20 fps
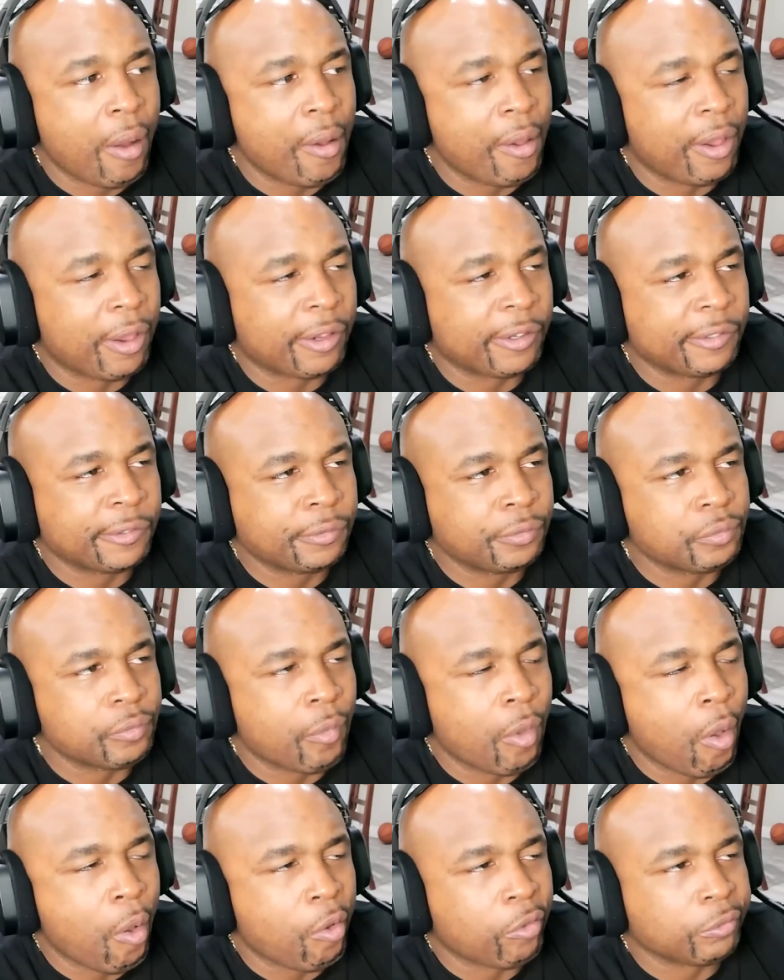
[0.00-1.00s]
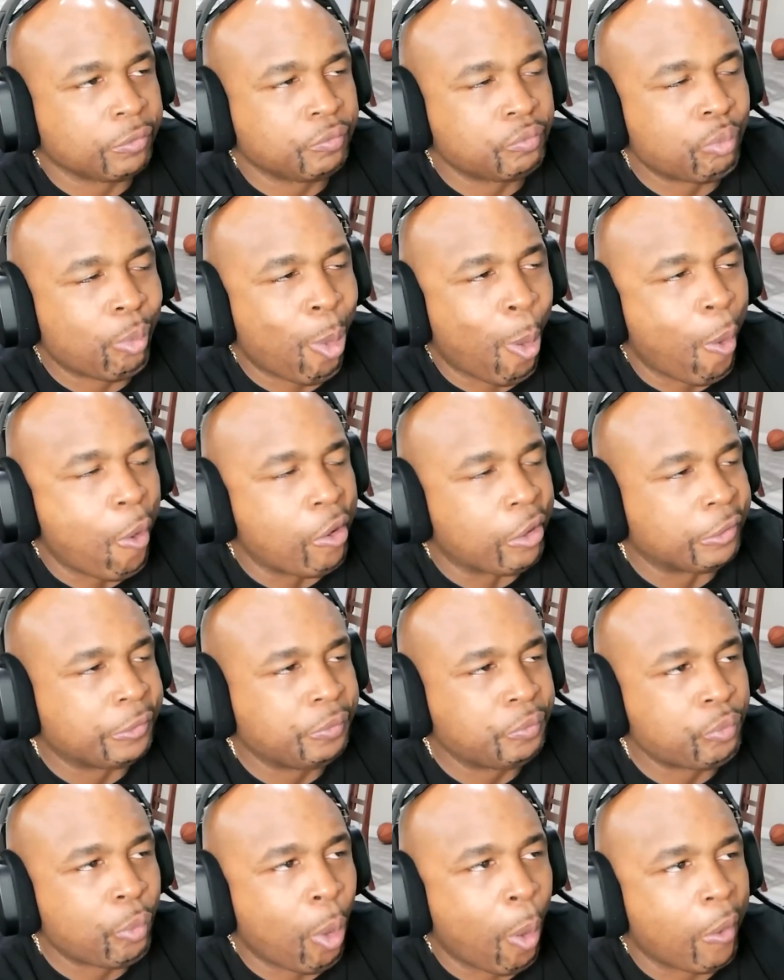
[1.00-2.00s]
The police said if Haley goes on another
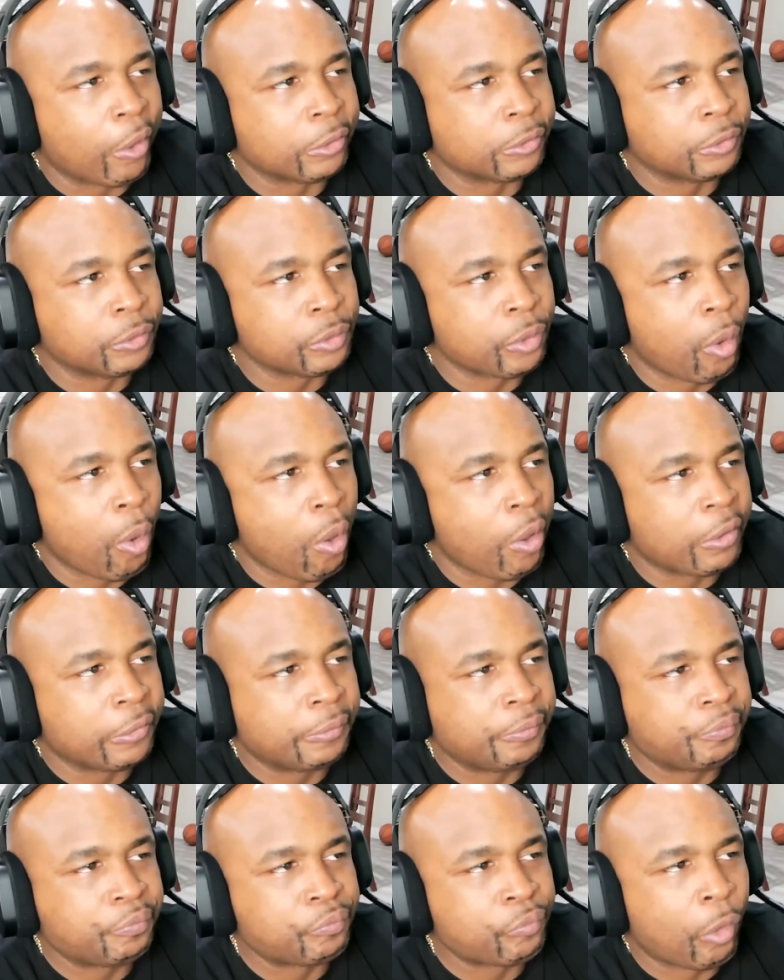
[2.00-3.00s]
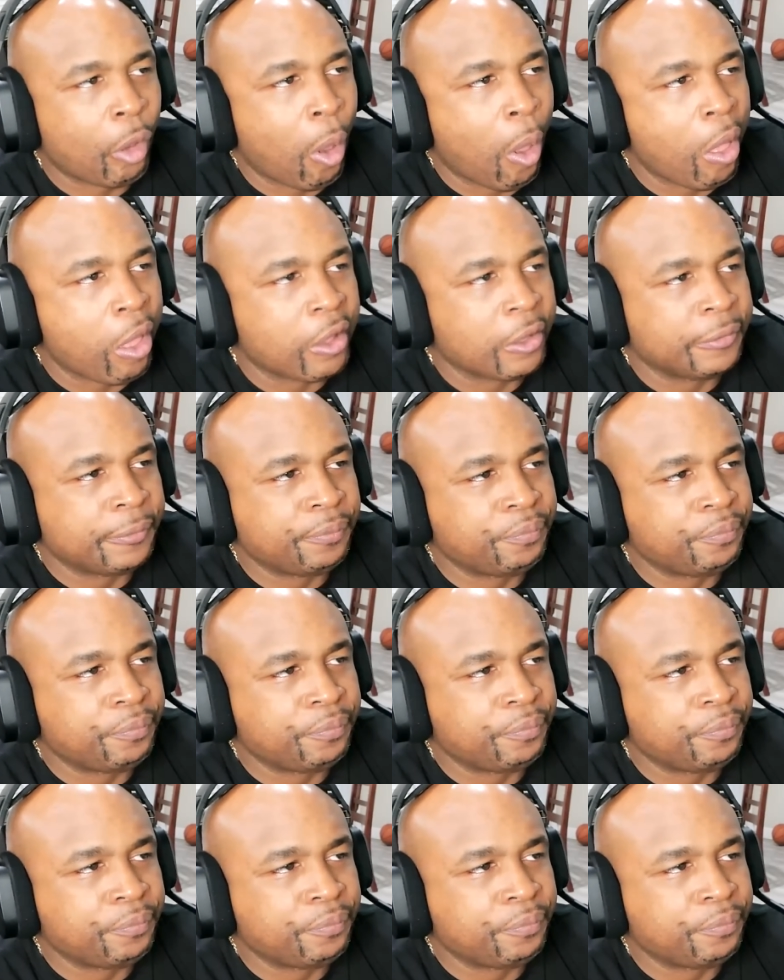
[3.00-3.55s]
rampage, they'll throw her in jail.